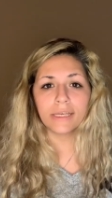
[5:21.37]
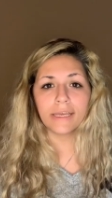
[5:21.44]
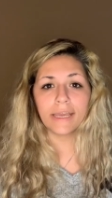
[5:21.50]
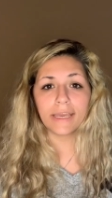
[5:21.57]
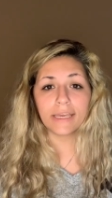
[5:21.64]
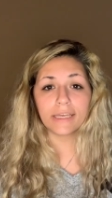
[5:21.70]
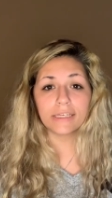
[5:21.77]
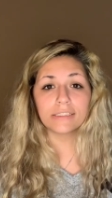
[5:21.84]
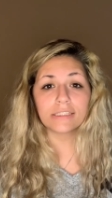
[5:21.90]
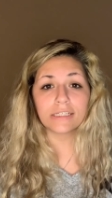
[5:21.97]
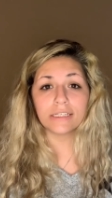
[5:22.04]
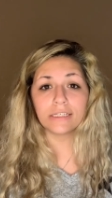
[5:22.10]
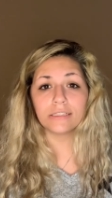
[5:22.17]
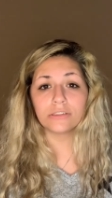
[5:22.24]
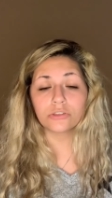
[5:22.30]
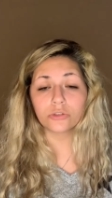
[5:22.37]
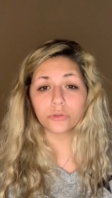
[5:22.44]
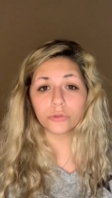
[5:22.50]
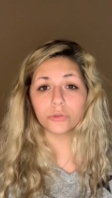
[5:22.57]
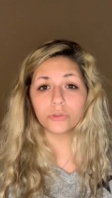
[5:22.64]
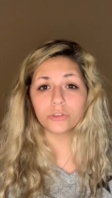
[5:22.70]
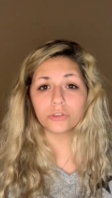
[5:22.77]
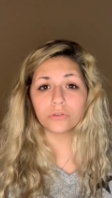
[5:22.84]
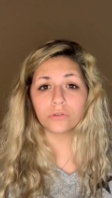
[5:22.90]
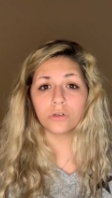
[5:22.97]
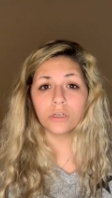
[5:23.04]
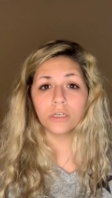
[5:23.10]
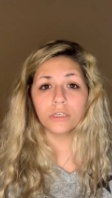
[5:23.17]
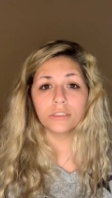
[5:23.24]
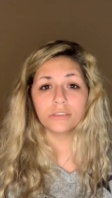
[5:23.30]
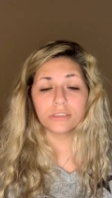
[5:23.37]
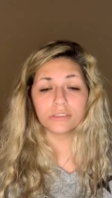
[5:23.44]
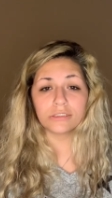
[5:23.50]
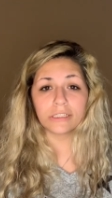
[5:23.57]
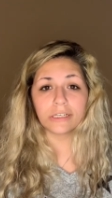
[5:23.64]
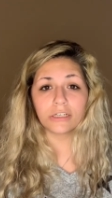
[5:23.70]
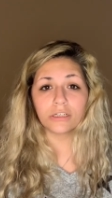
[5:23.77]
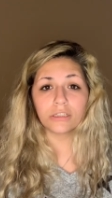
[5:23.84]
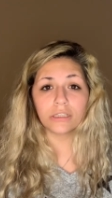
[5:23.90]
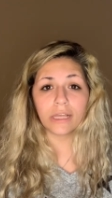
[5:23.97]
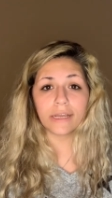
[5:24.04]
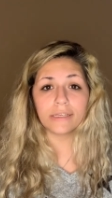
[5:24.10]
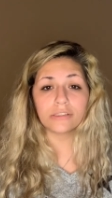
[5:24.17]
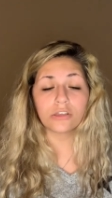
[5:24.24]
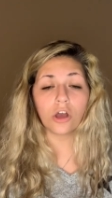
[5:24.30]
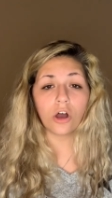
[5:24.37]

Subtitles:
And it is crucial to sterilize